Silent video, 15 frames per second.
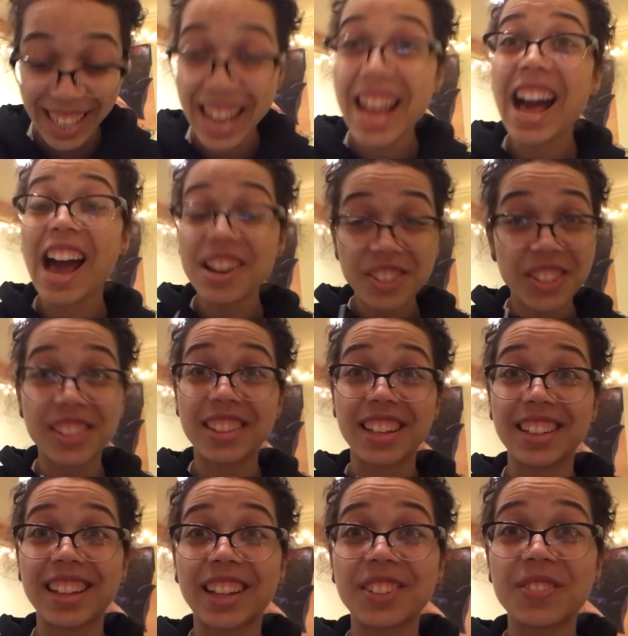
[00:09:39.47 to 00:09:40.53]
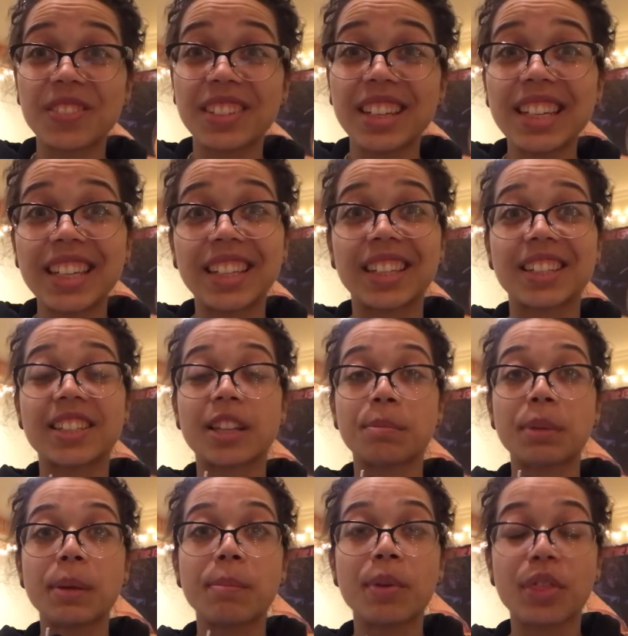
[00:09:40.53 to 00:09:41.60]
I just think that's ridiculous that
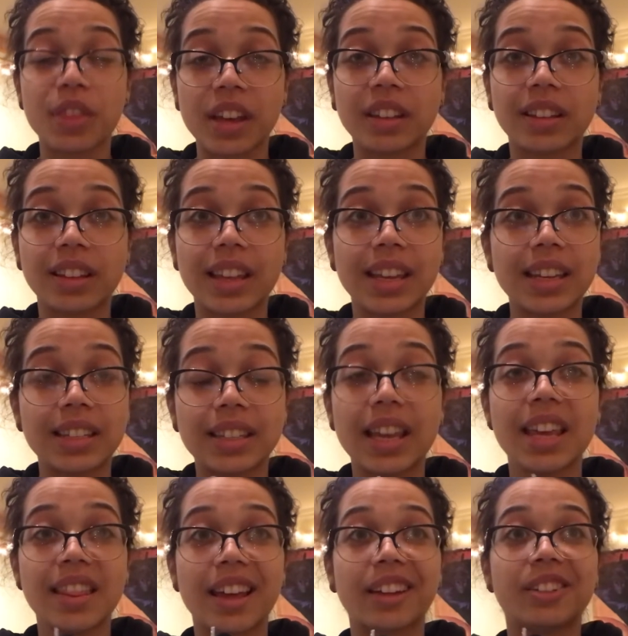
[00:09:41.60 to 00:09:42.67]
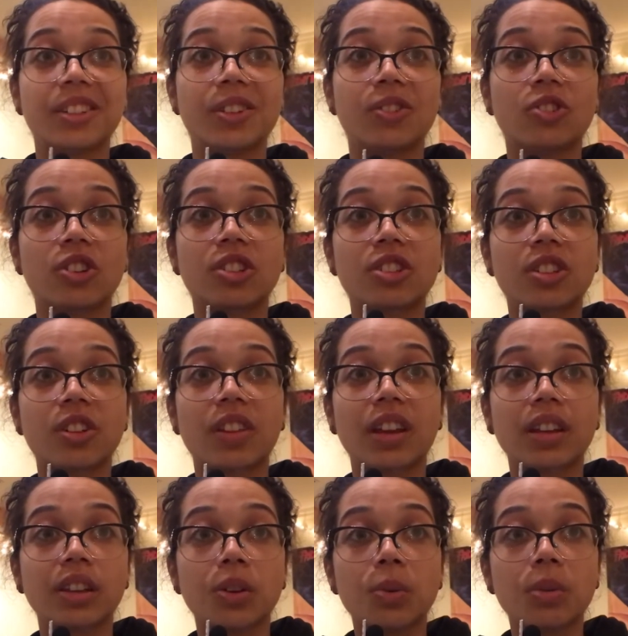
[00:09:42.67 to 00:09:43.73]
people think that they could say that to you just so
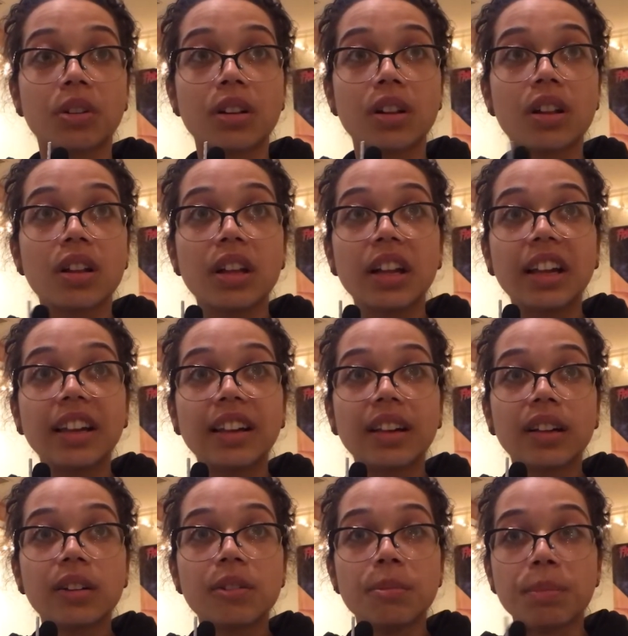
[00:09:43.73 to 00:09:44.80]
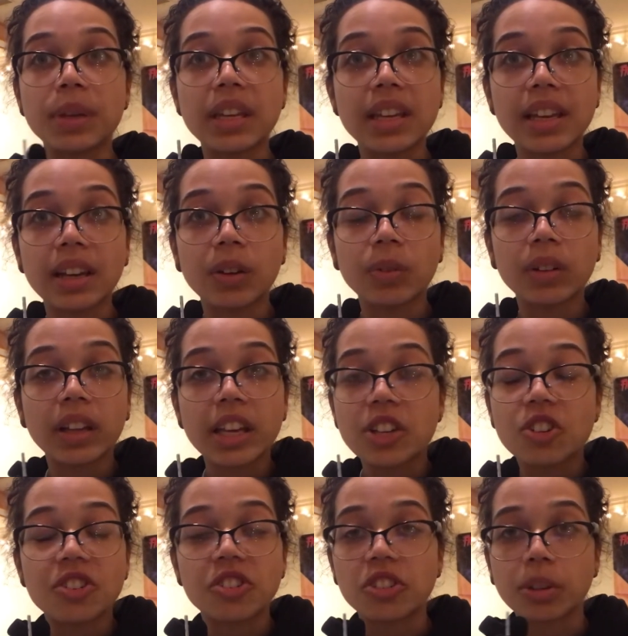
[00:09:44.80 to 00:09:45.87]
that you will be in a
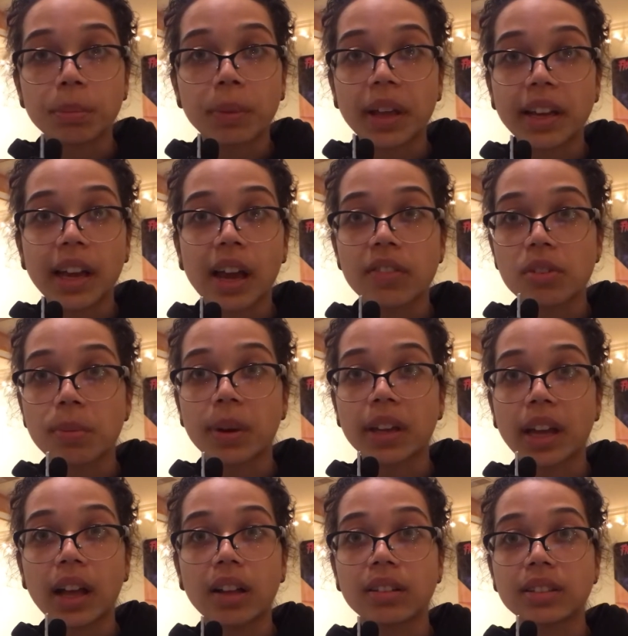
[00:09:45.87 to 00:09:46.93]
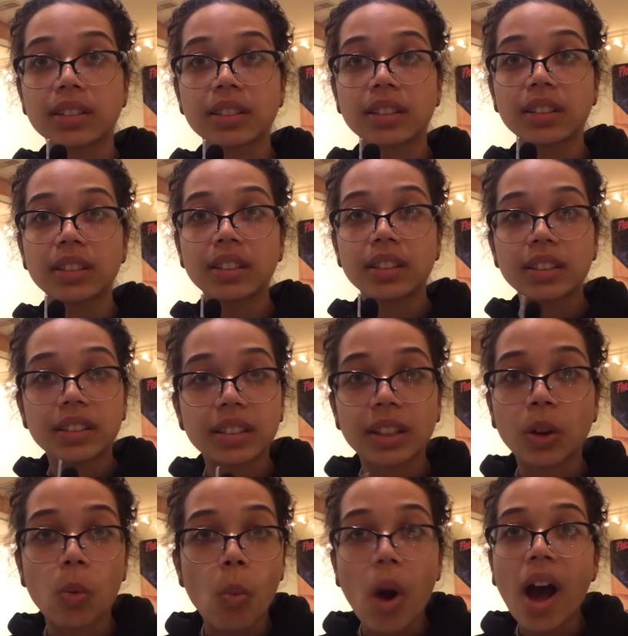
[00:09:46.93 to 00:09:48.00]
relationship like everybody else. Like,
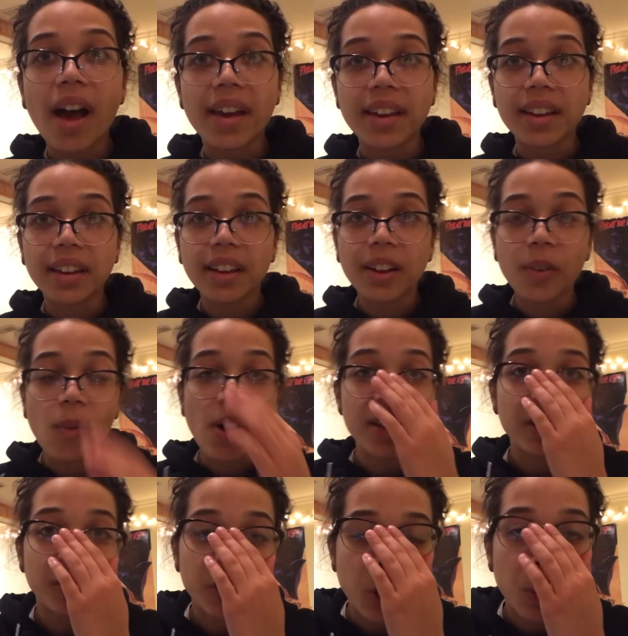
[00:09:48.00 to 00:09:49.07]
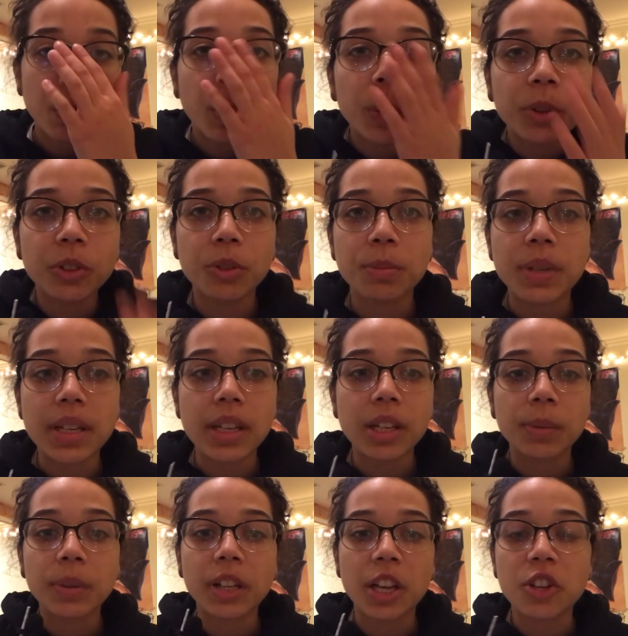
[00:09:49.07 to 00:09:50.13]
why? Why is it so important to be in a
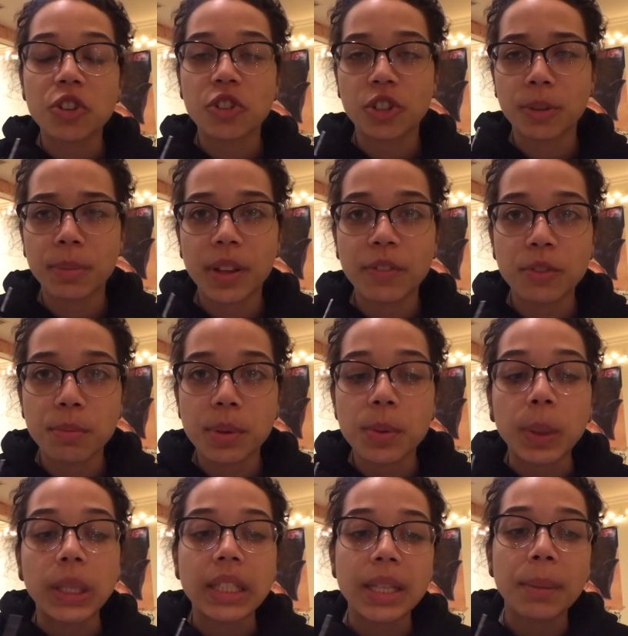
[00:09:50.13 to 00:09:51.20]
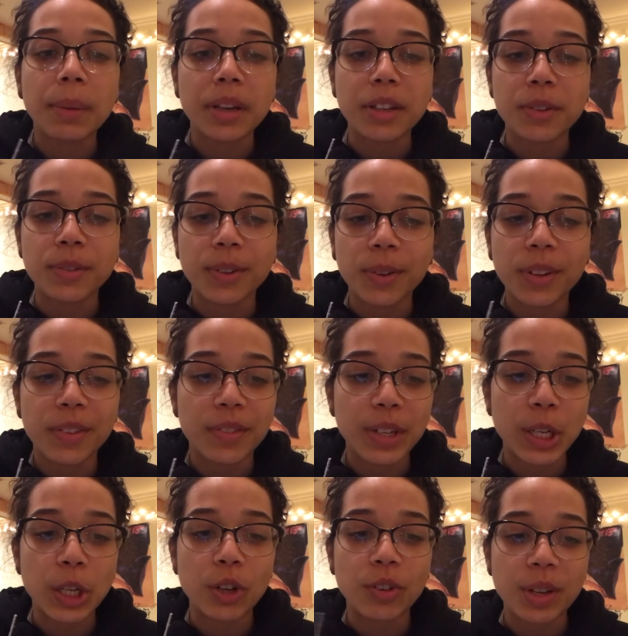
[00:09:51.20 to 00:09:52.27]
relationship? They have to be with somebody you don't even
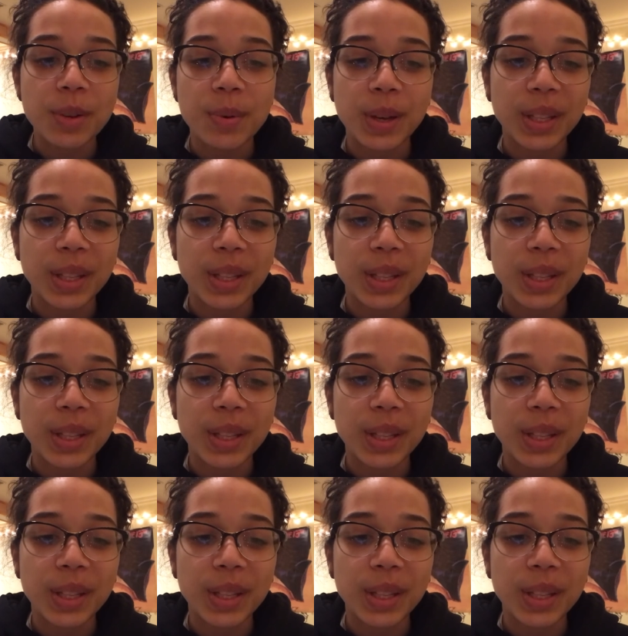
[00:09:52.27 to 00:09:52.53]
agree with.